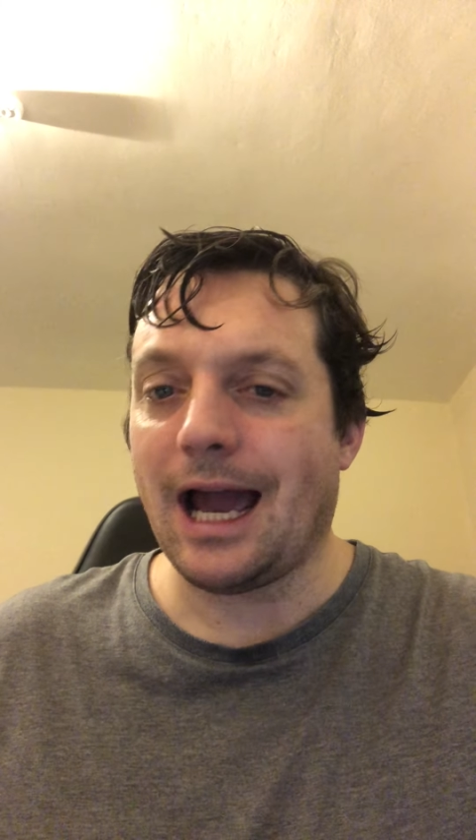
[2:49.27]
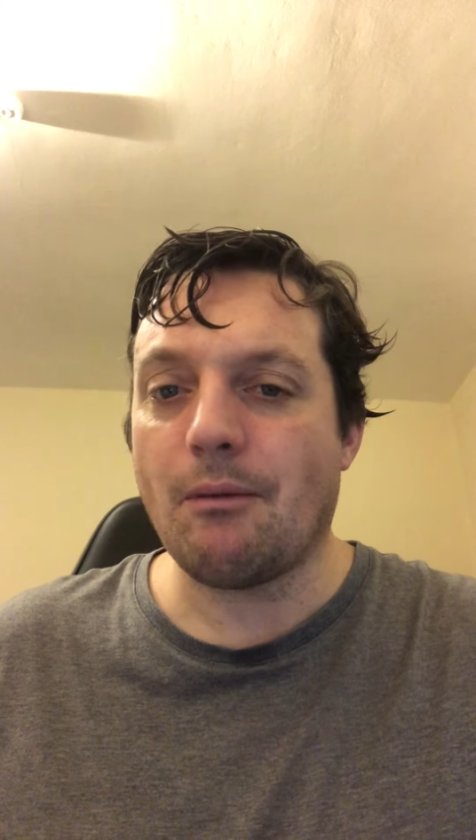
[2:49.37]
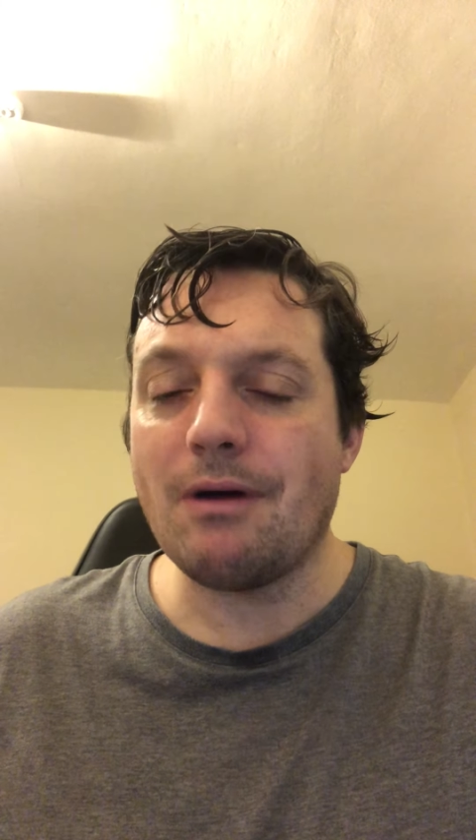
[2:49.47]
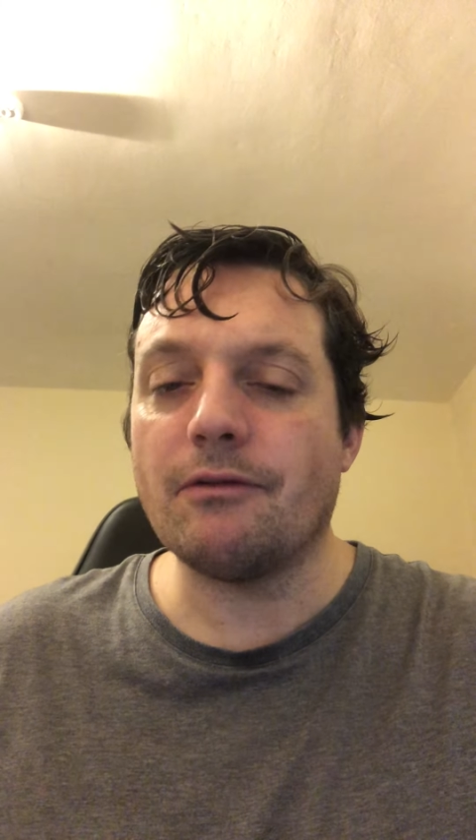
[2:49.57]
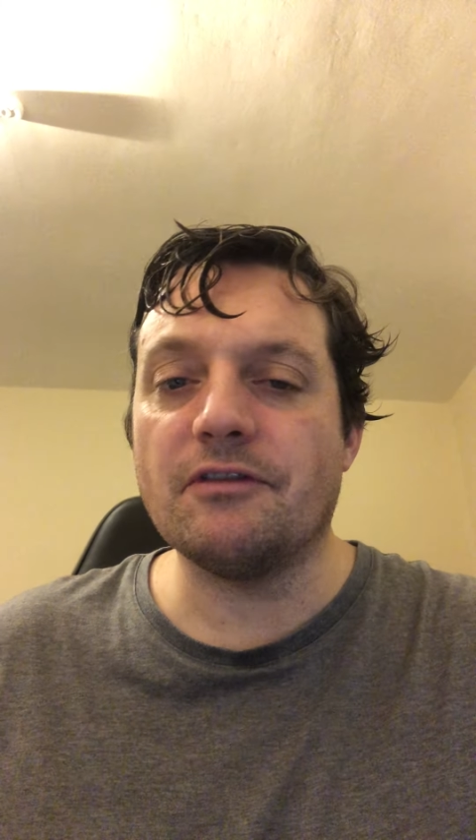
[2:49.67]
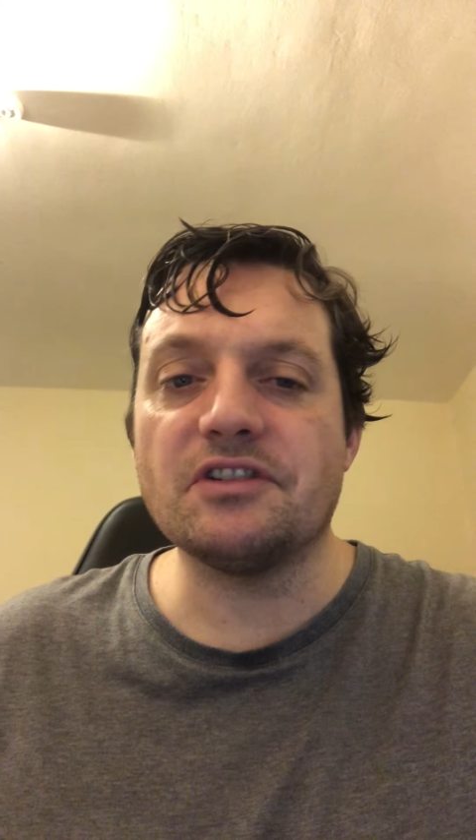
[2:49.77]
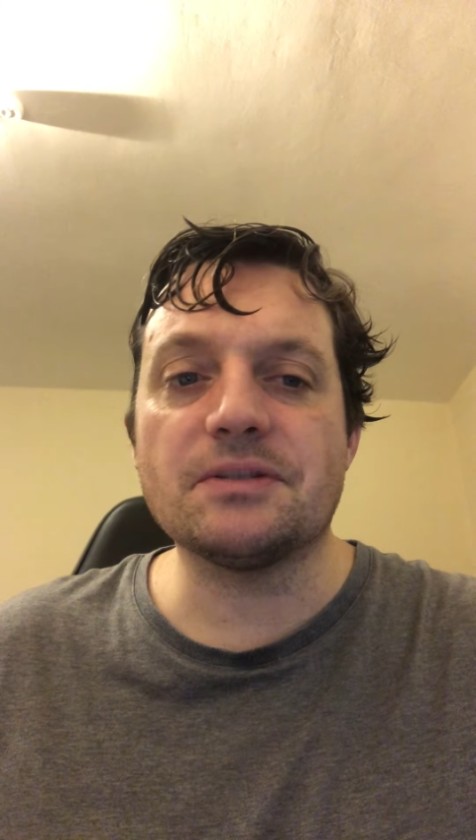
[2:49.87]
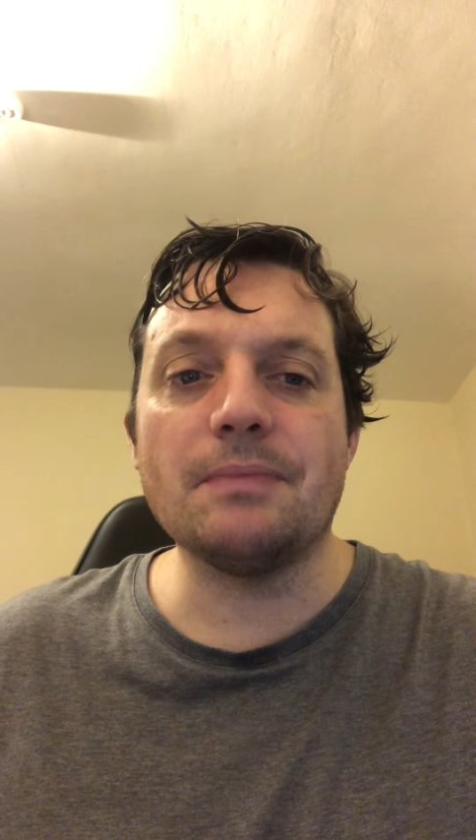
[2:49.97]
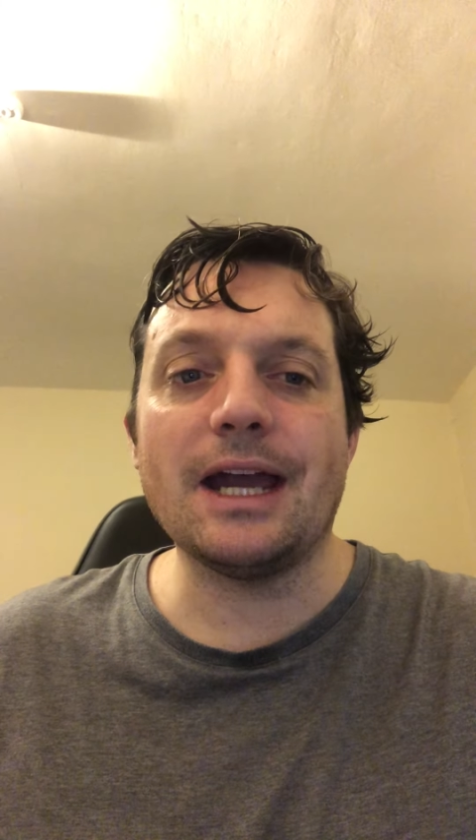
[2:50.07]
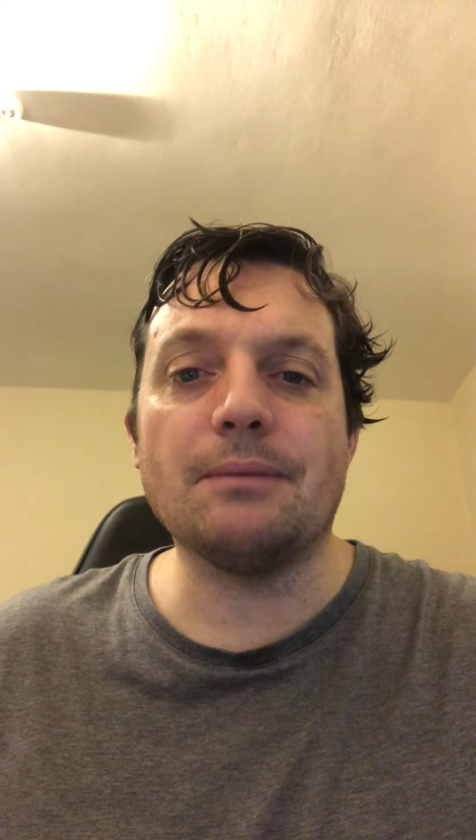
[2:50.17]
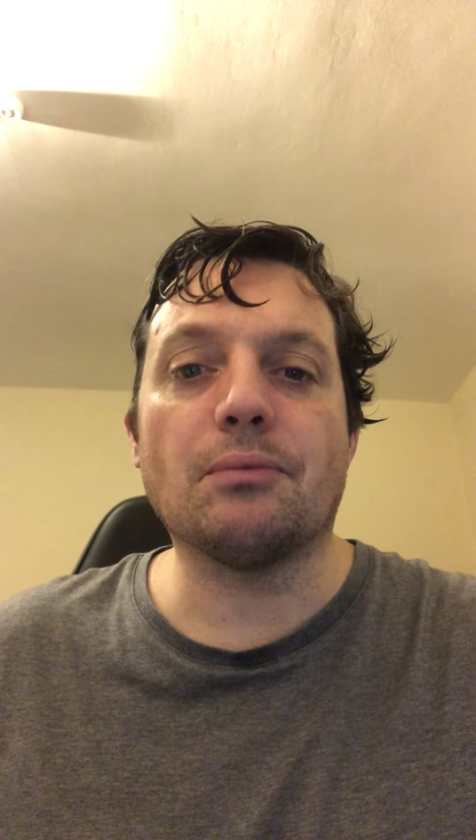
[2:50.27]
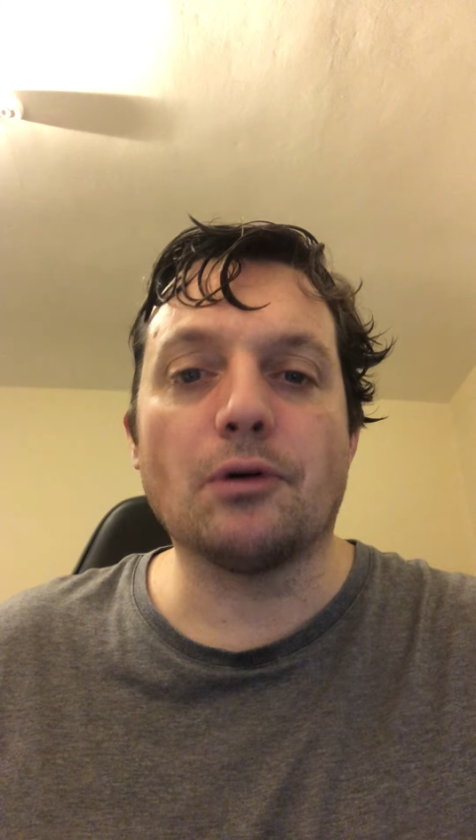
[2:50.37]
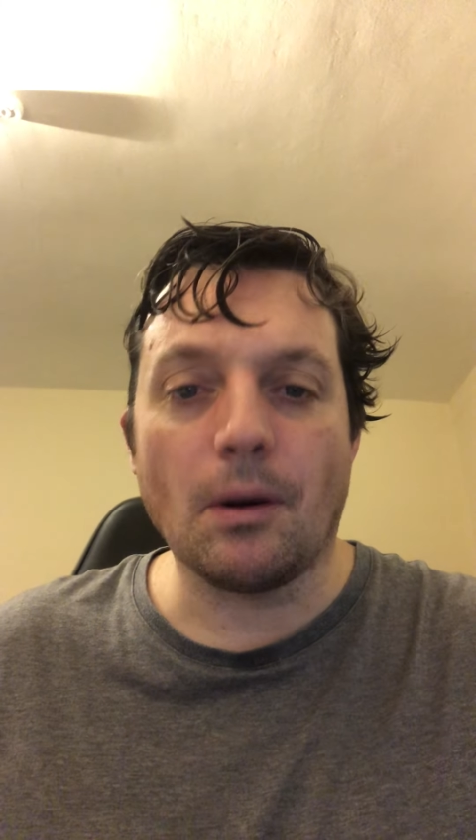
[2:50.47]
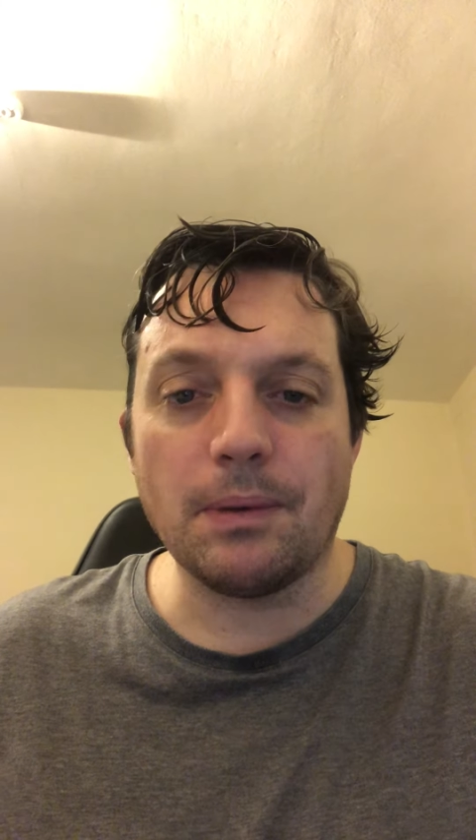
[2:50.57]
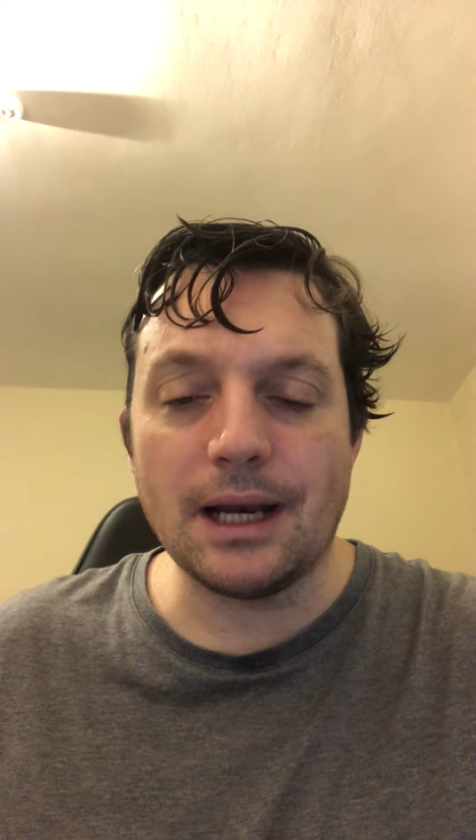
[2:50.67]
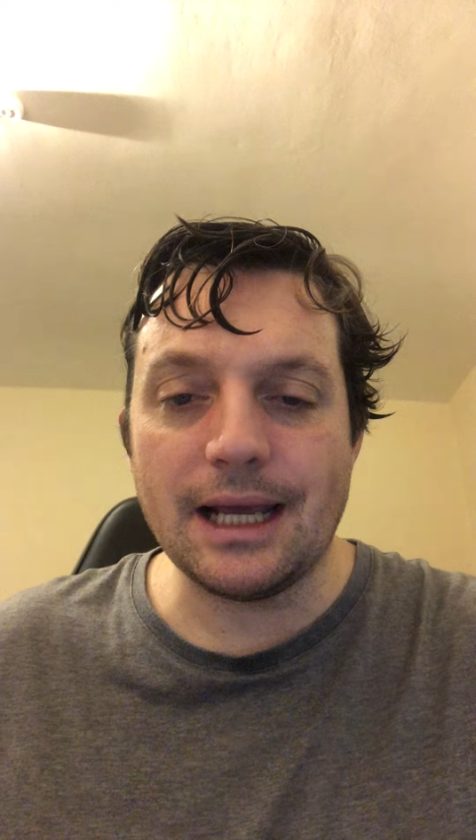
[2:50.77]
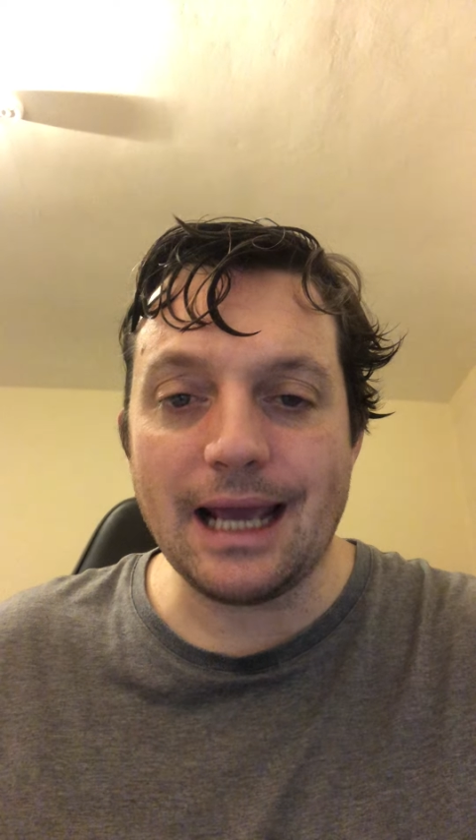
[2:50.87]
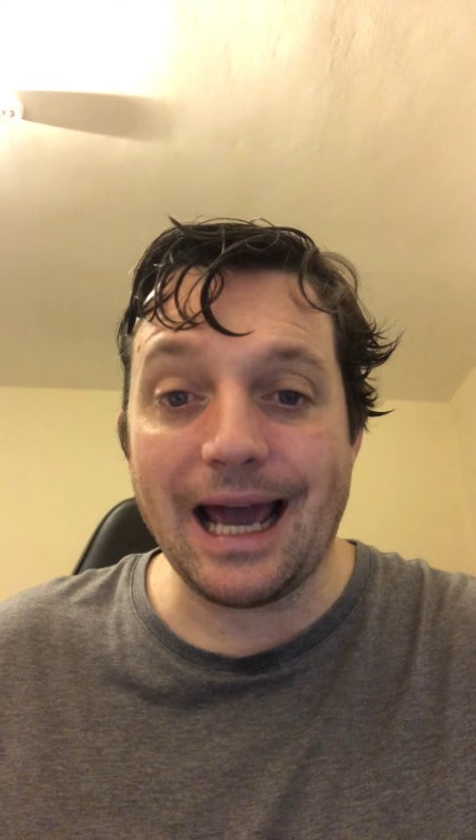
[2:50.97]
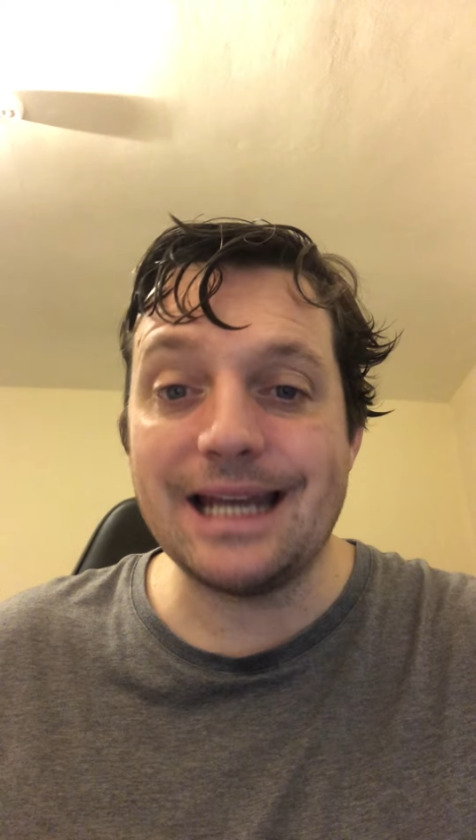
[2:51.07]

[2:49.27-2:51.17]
However, if it's made properly